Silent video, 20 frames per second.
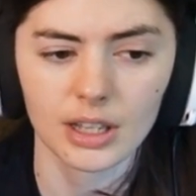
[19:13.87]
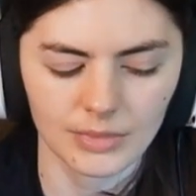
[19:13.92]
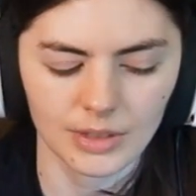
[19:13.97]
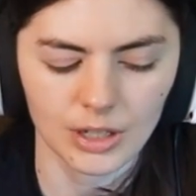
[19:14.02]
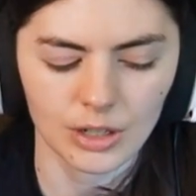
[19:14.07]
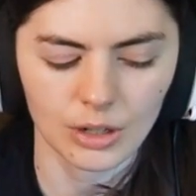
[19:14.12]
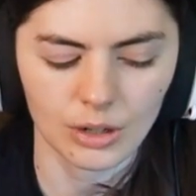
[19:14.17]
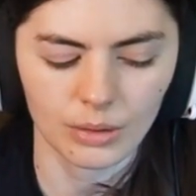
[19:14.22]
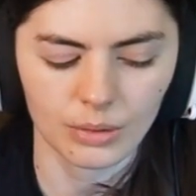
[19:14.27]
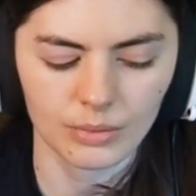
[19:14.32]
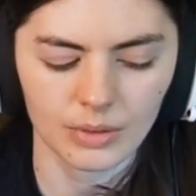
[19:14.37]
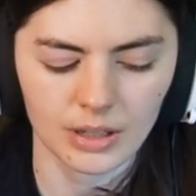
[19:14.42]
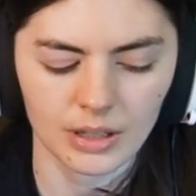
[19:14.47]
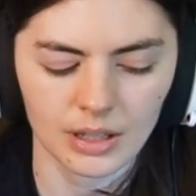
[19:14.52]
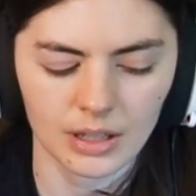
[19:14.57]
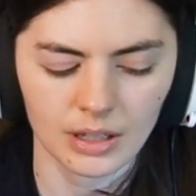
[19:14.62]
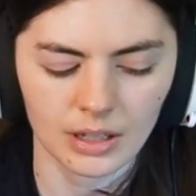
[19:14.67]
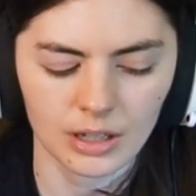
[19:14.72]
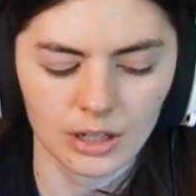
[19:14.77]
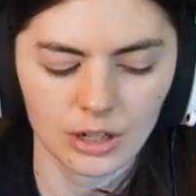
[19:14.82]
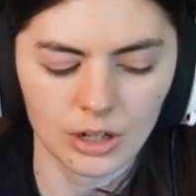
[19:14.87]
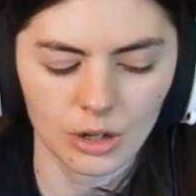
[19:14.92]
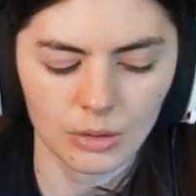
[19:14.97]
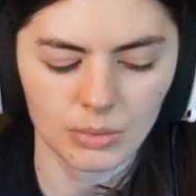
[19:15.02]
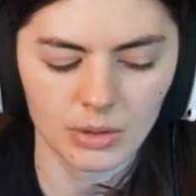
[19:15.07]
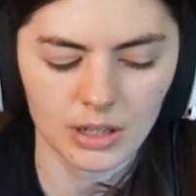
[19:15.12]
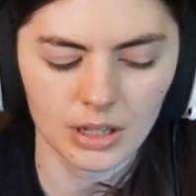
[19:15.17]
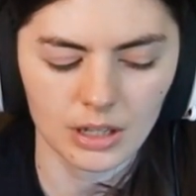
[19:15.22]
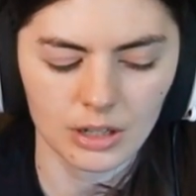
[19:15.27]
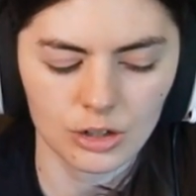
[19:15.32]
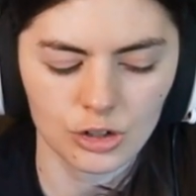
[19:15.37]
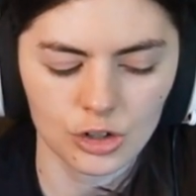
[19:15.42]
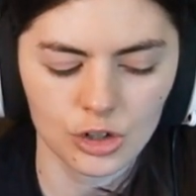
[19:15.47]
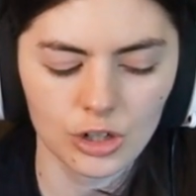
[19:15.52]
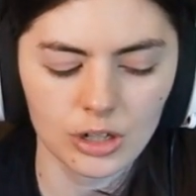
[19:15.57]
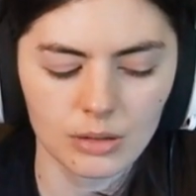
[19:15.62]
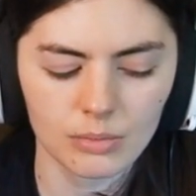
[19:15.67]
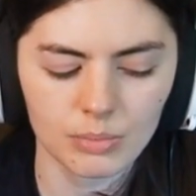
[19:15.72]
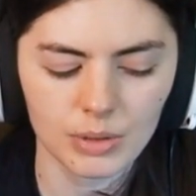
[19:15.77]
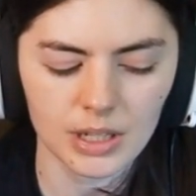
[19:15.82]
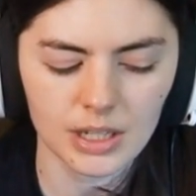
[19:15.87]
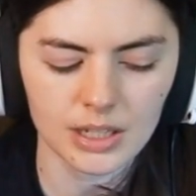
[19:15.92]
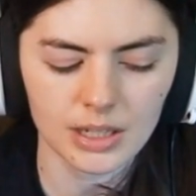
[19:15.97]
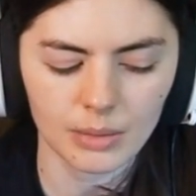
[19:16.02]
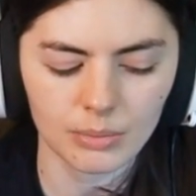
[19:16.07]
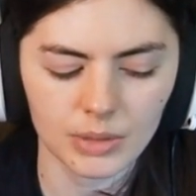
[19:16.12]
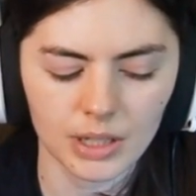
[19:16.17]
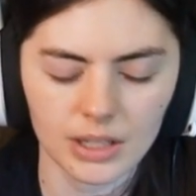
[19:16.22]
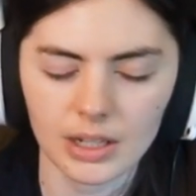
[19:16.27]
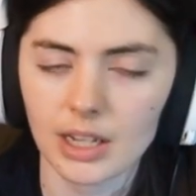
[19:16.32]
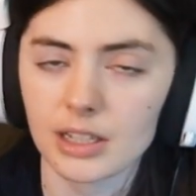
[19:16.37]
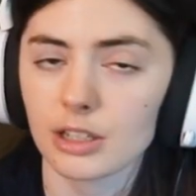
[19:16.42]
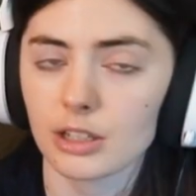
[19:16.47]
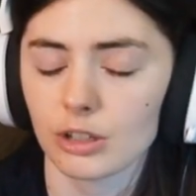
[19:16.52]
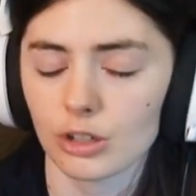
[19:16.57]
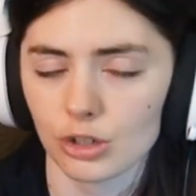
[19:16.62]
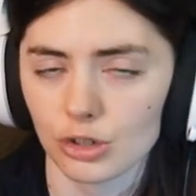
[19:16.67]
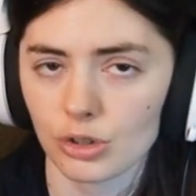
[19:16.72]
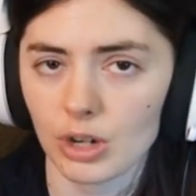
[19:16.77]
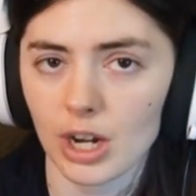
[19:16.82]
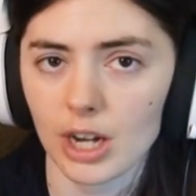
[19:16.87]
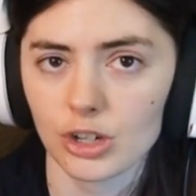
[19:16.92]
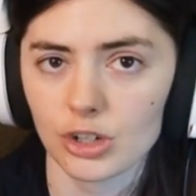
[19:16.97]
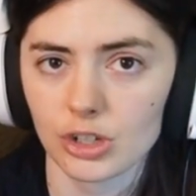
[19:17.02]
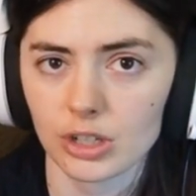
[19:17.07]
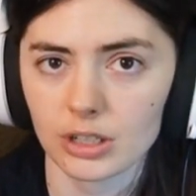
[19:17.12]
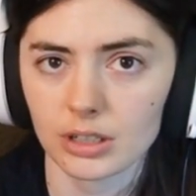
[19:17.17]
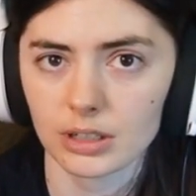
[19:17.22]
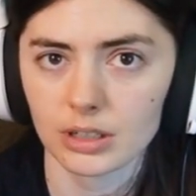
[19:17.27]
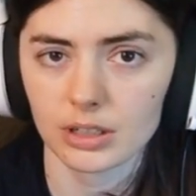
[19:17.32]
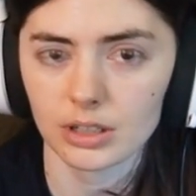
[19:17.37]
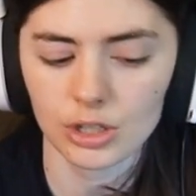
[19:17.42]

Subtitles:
You know, Kenobi shouldn't be something that's a distraction.